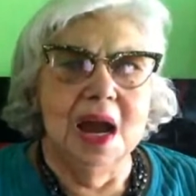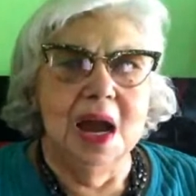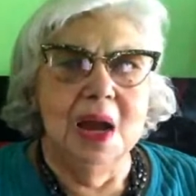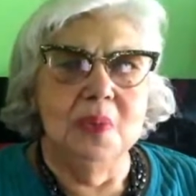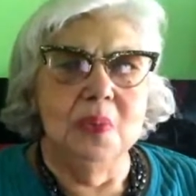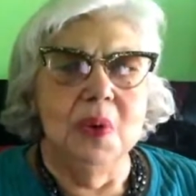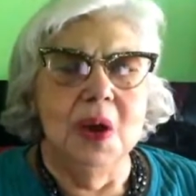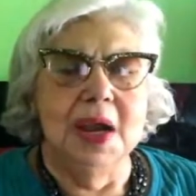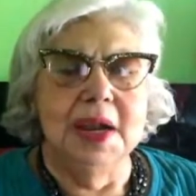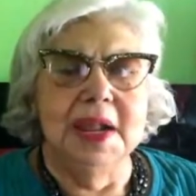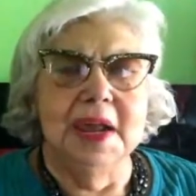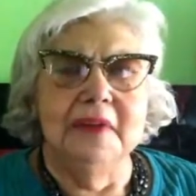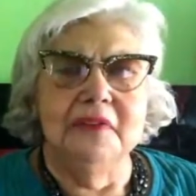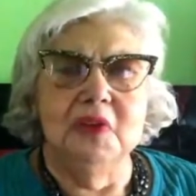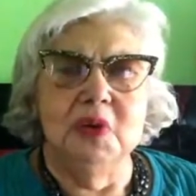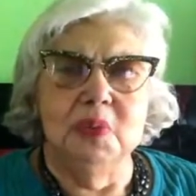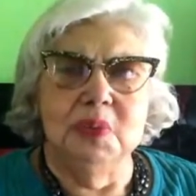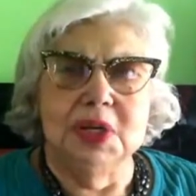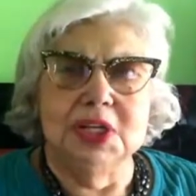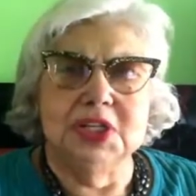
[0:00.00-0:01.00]
I want
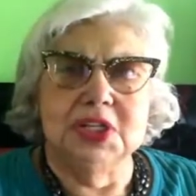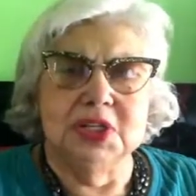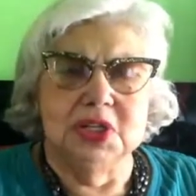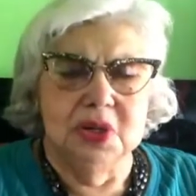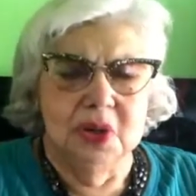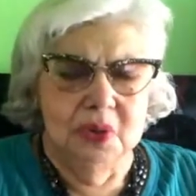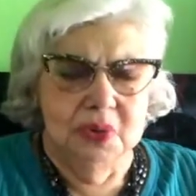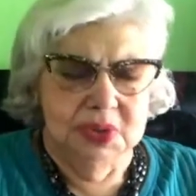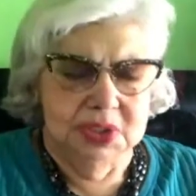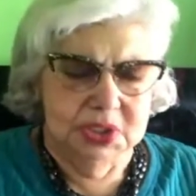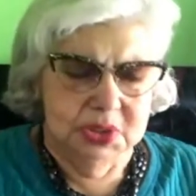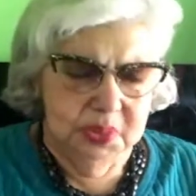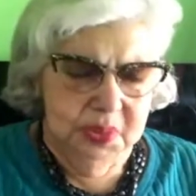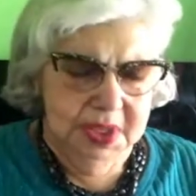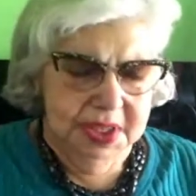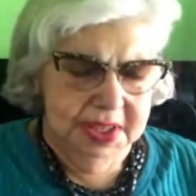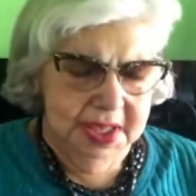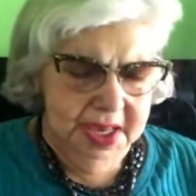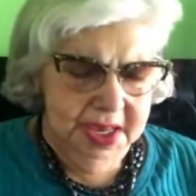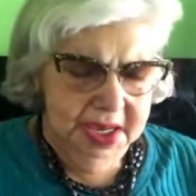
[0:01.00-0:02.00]
everyone to know is
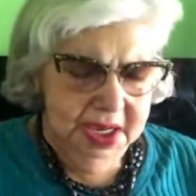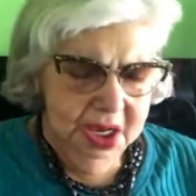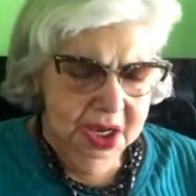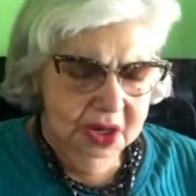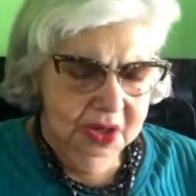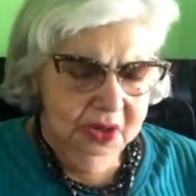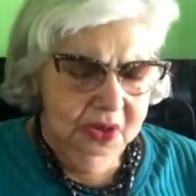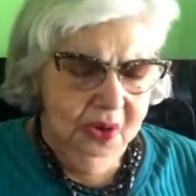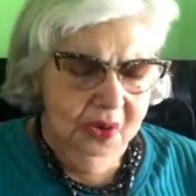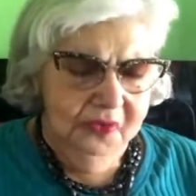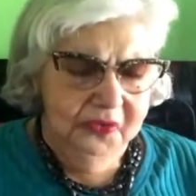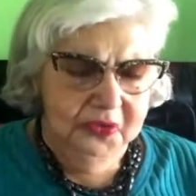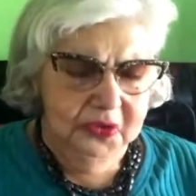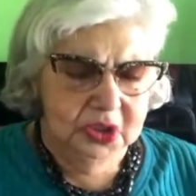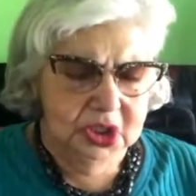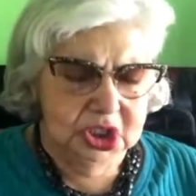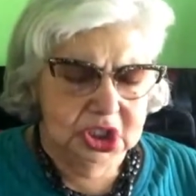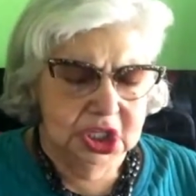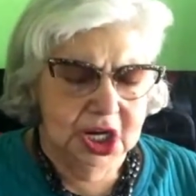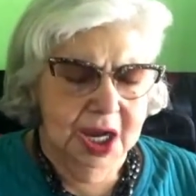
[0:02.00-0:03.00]
when they go
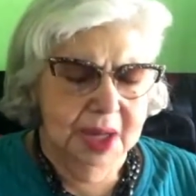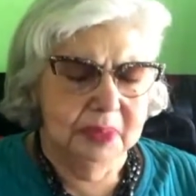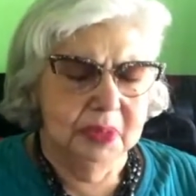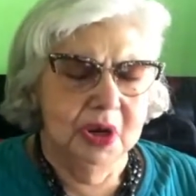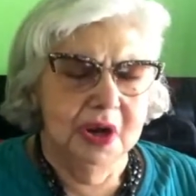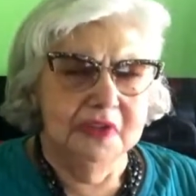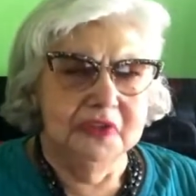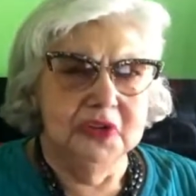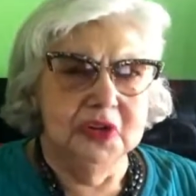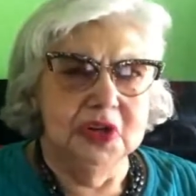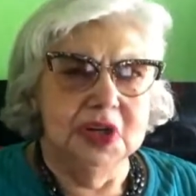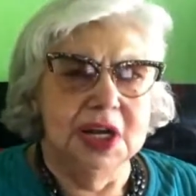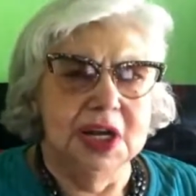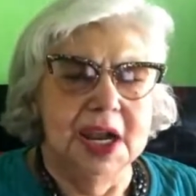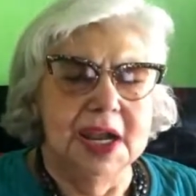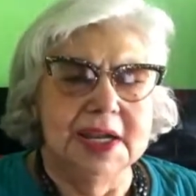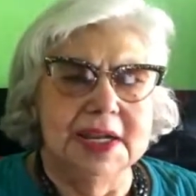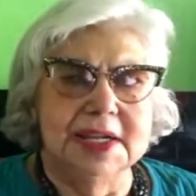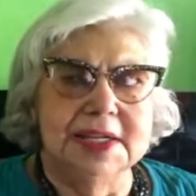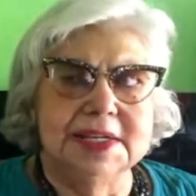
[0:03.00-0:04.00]
for a job offer
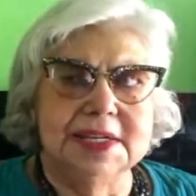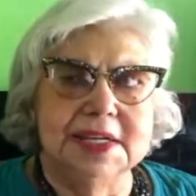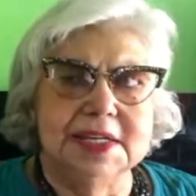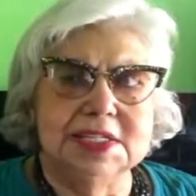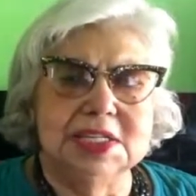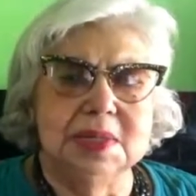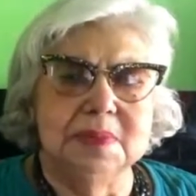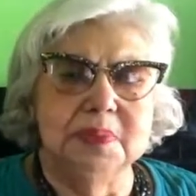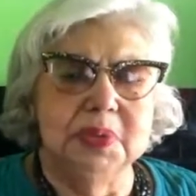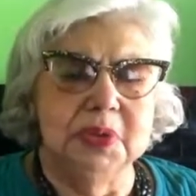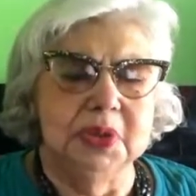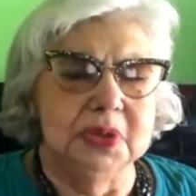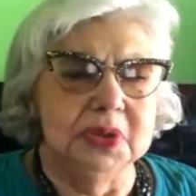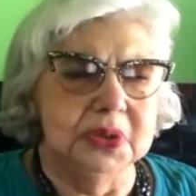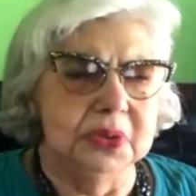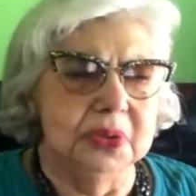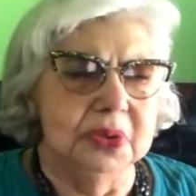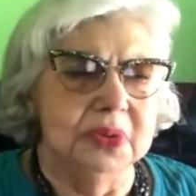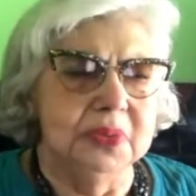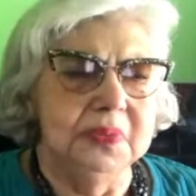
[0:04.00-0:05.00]
and it doesn't pull
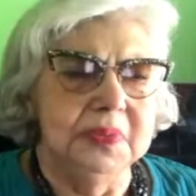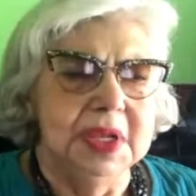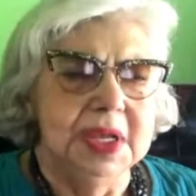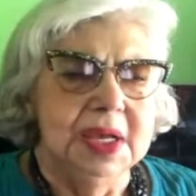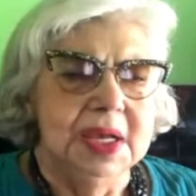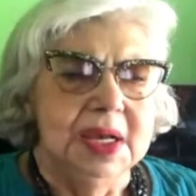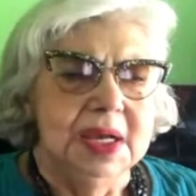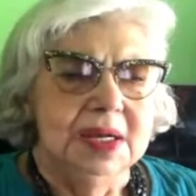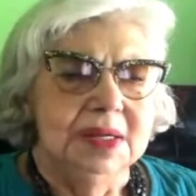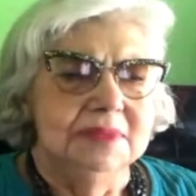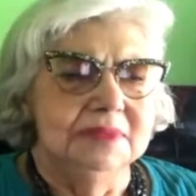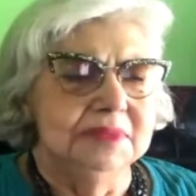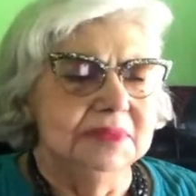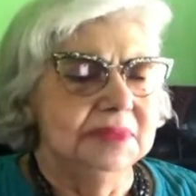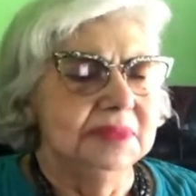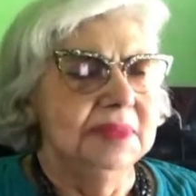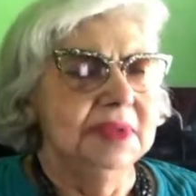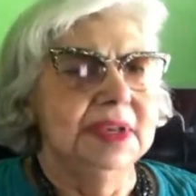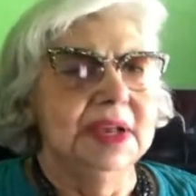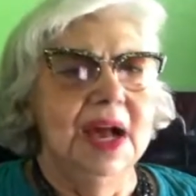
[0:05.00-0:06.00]
through,
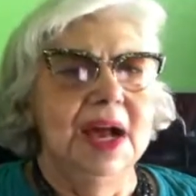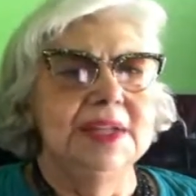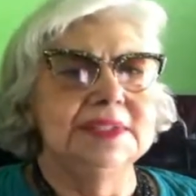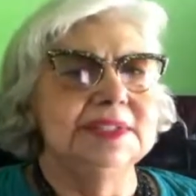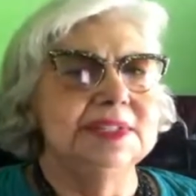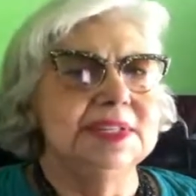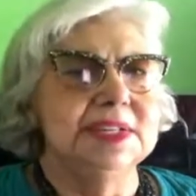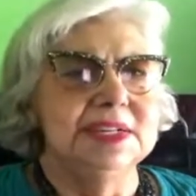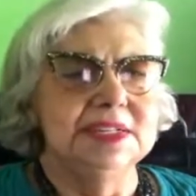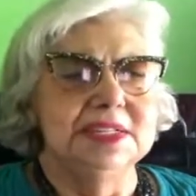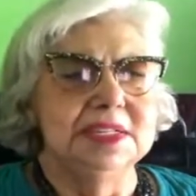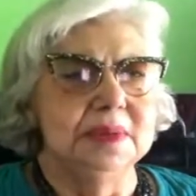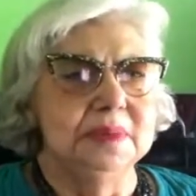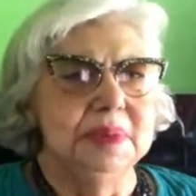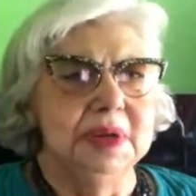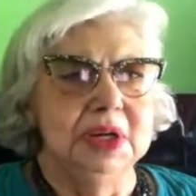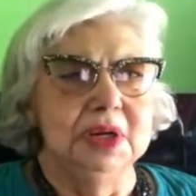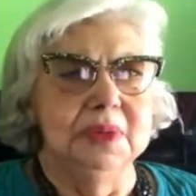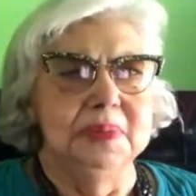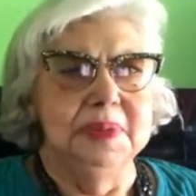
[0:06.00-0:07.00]
God sees
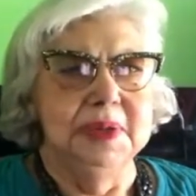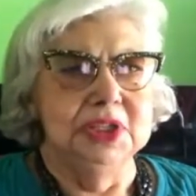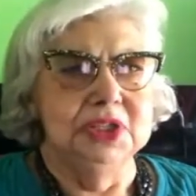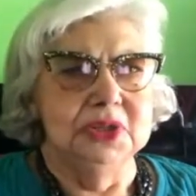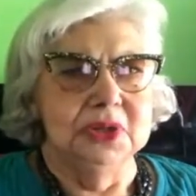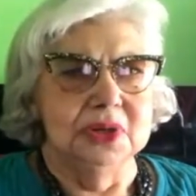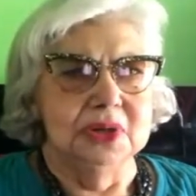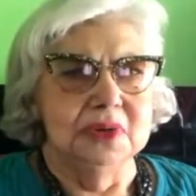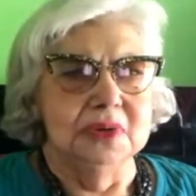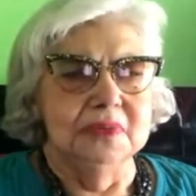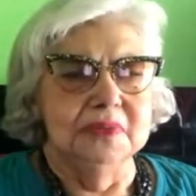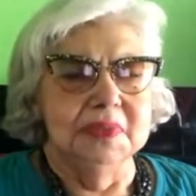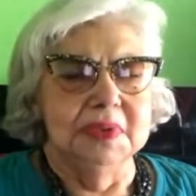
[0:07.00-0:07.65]
the bigger picture.